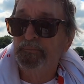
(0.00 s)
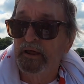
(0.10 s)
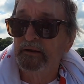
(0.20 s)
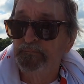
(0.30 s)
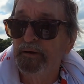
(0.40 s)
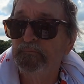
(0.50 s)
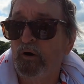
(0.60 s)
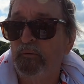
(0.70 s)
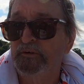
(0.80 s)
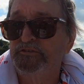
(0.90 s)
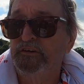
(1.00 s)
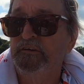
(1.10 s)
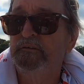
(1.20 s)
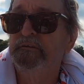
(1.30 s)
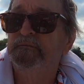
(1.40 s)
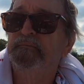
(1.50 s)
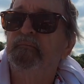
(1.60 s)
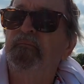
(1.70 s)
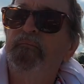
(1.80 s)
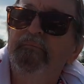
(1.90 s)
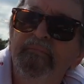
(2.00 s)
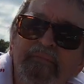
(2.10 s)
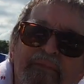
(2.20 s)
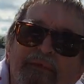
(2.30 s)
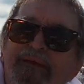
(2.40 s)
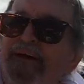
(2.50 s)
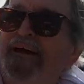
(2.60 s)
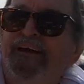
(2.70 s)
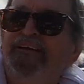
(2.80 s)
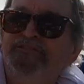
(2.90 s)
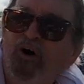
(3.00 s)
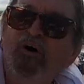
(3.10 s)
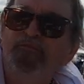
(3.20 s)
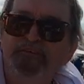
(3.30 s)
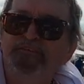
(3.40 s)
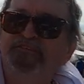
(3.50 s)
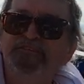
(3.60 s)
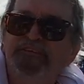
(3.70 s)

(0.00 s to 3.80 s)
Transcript: playing a pinball machine. Oh, goodness. In his office. In